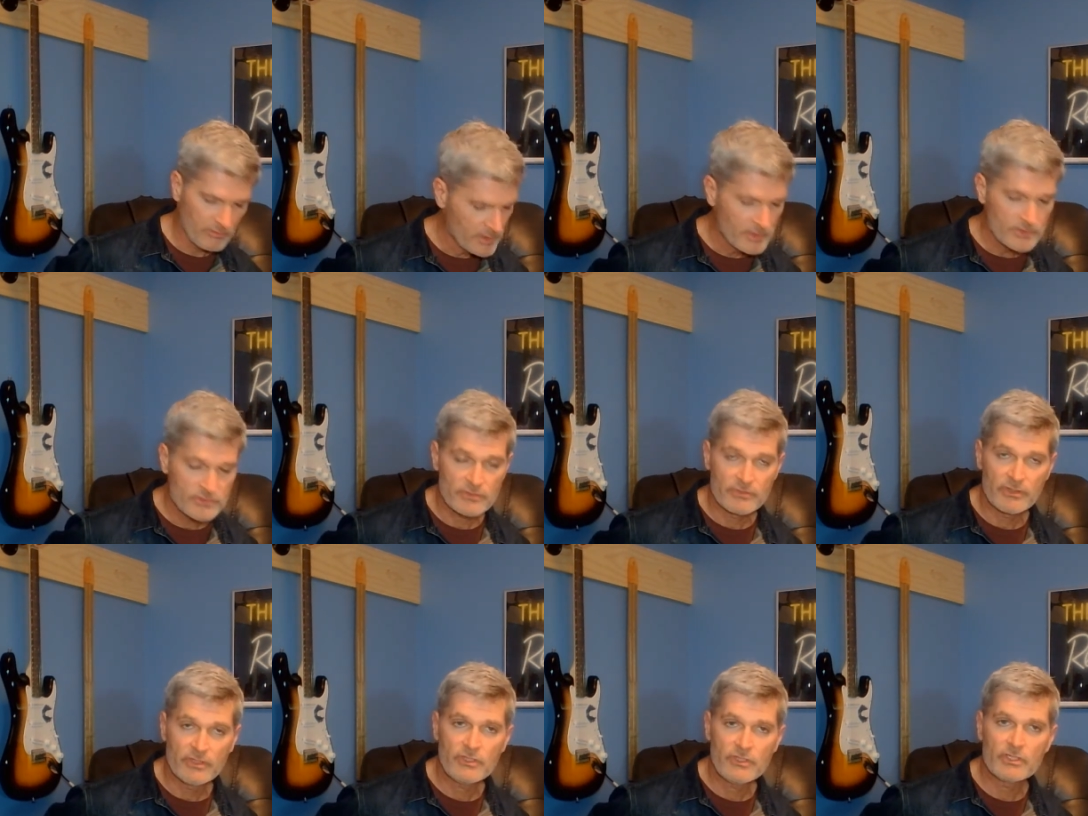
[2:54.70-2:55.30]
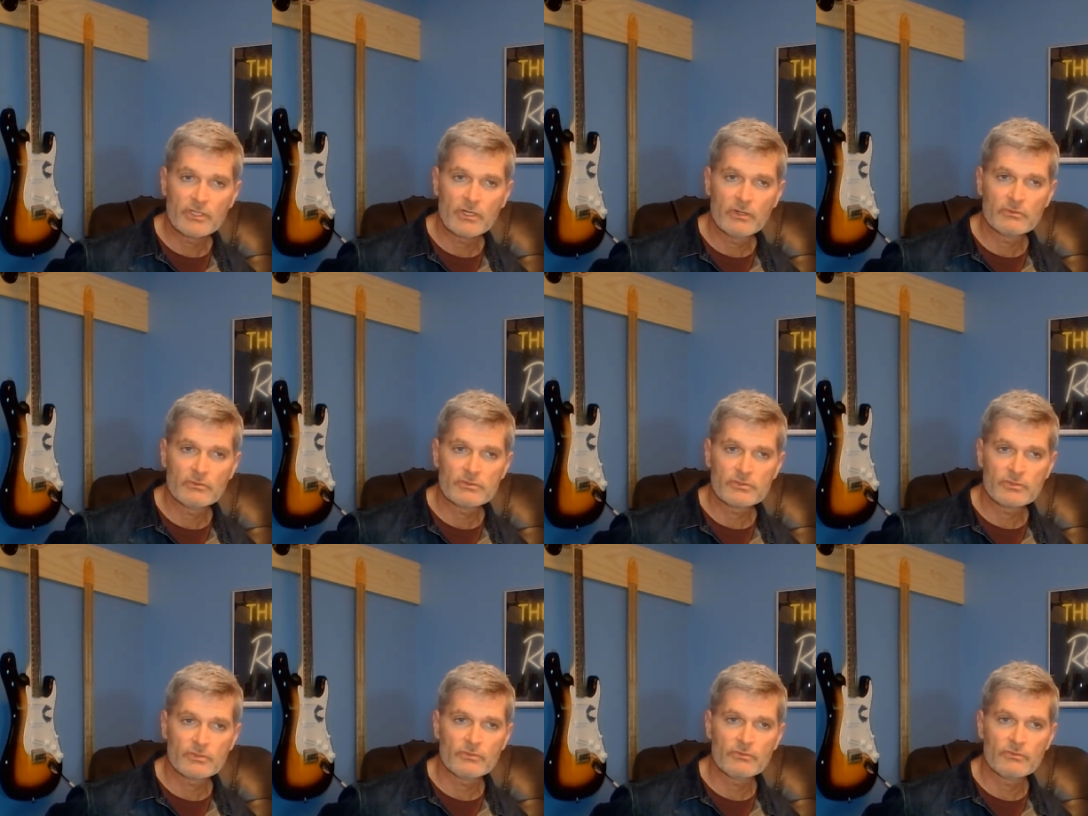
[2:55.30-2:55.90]
So then you go
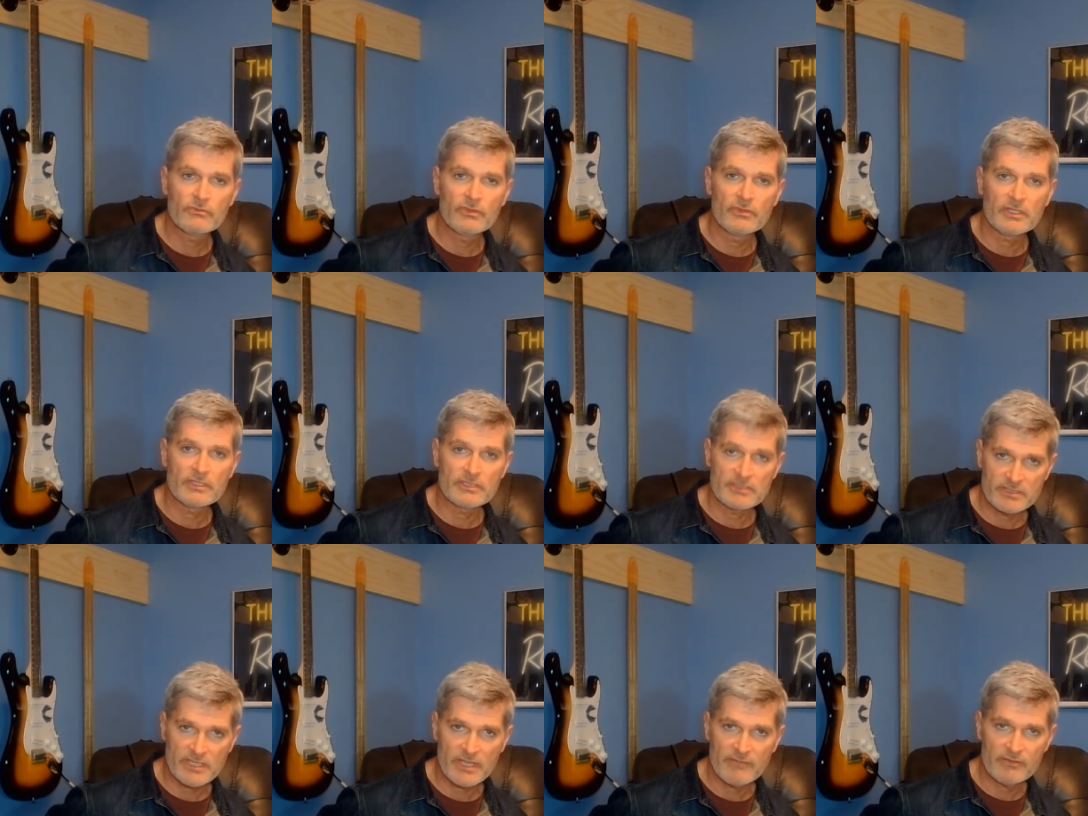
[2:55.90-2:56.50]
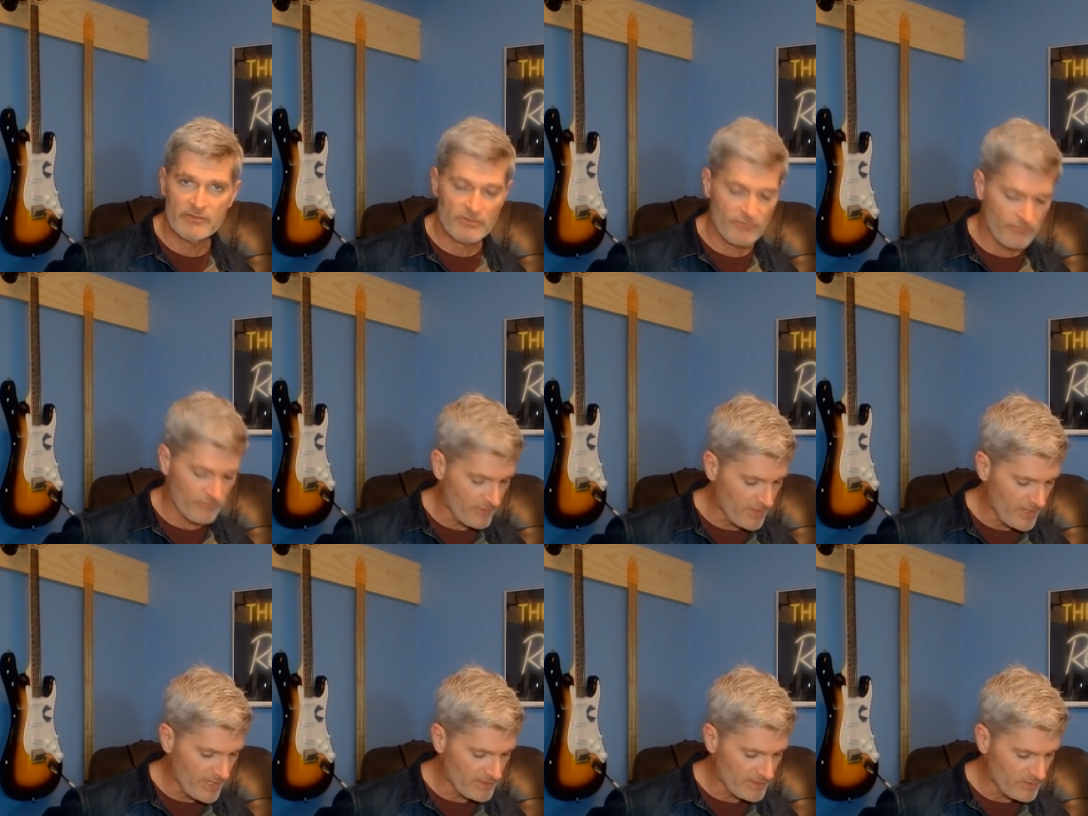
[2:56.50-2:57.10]
to the 7th
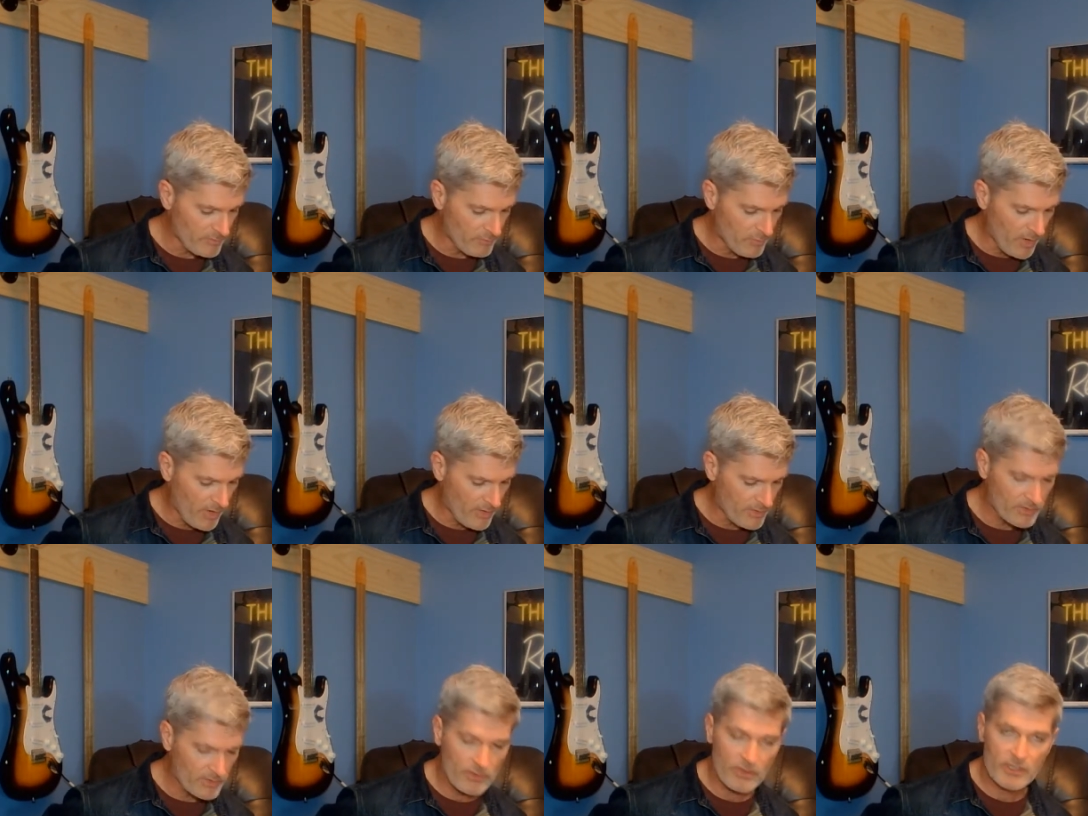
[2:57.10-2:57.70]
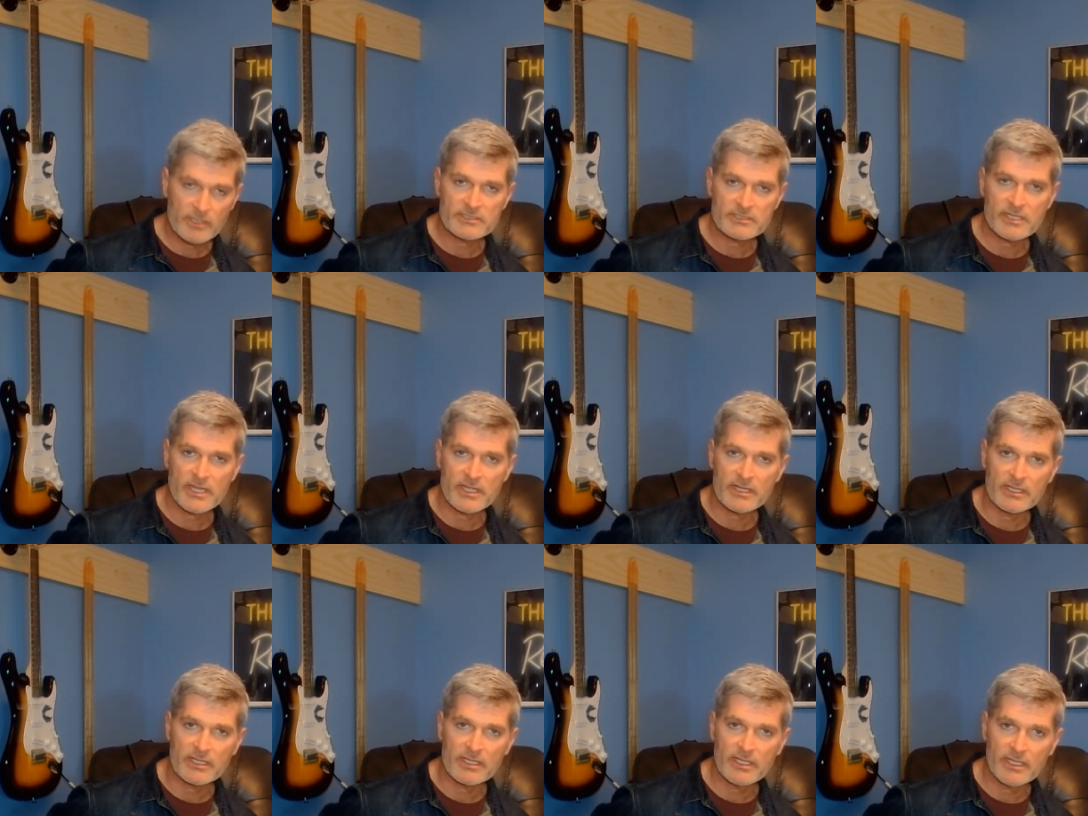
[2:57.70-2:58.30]
fret, you bar across
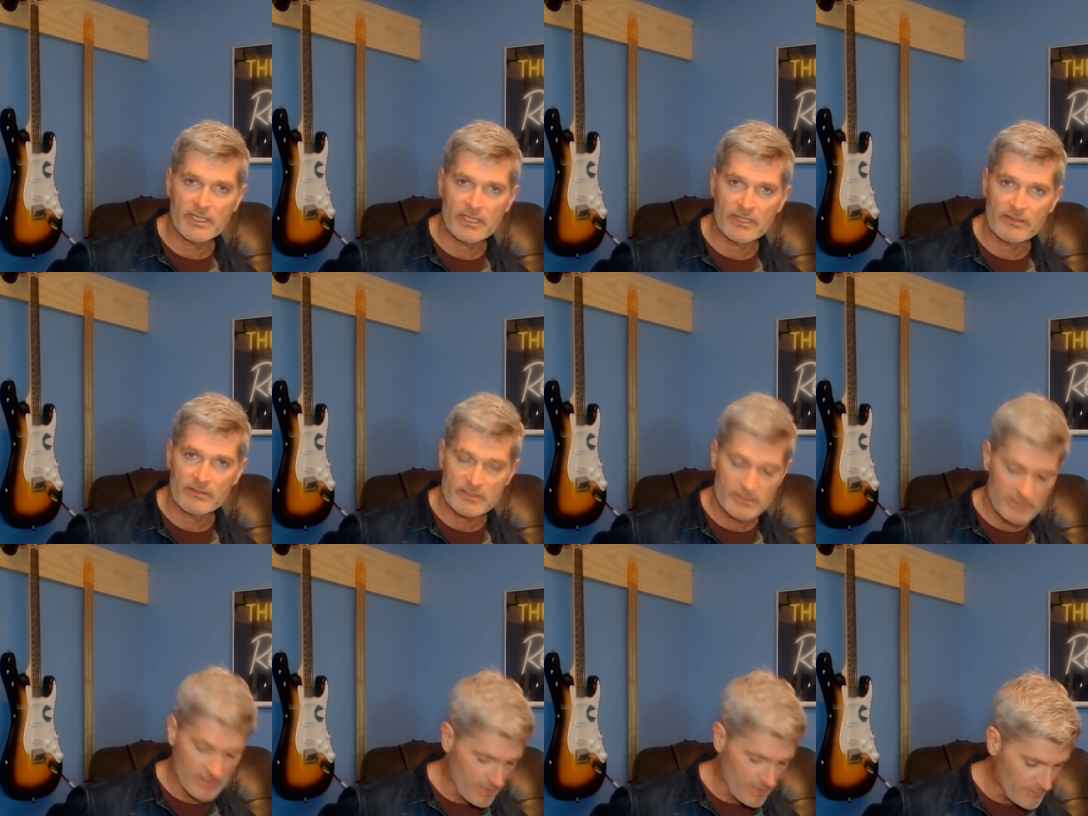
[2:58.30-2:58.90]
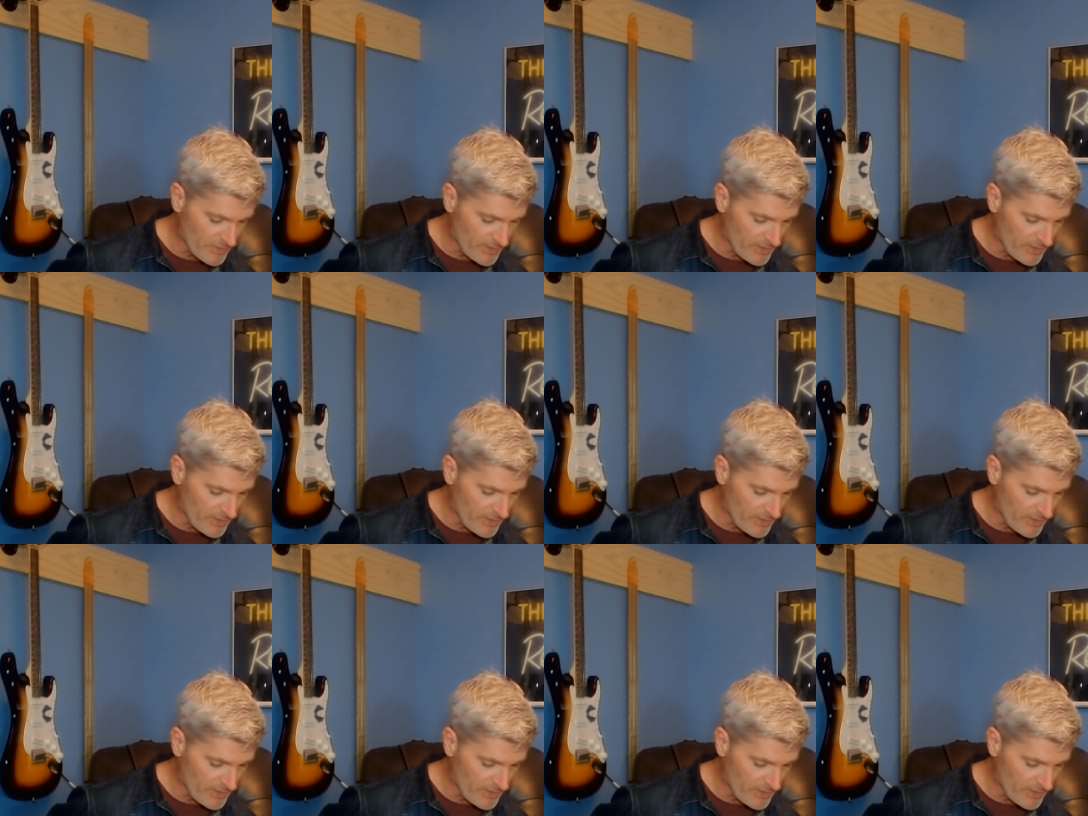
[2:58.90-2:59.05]
that again. This time you're